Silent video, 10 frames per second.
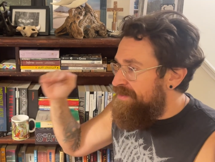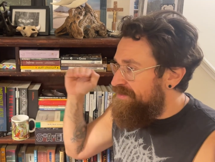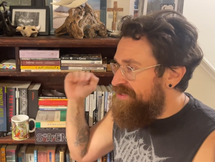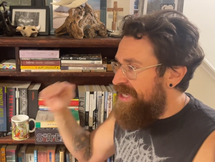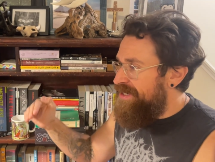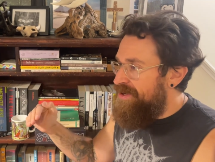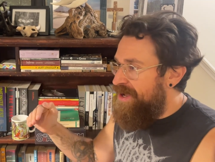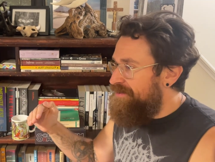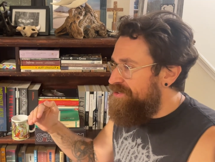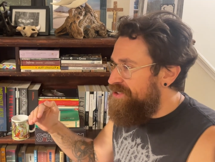the
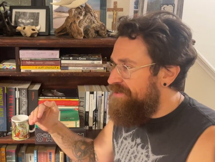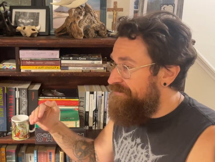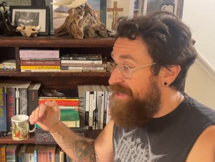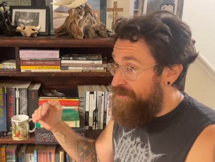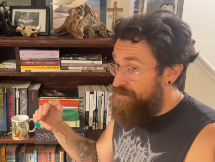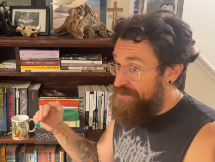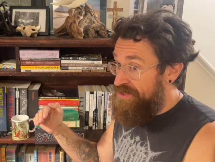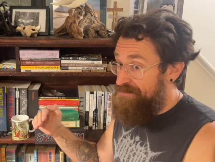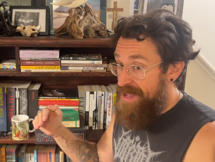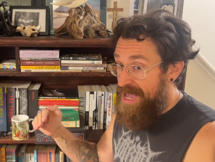psychology of like, who's
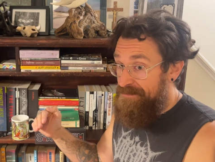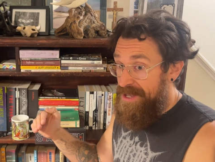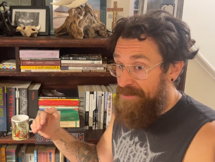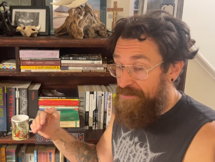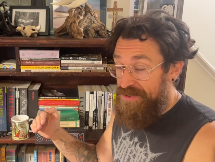this madman we're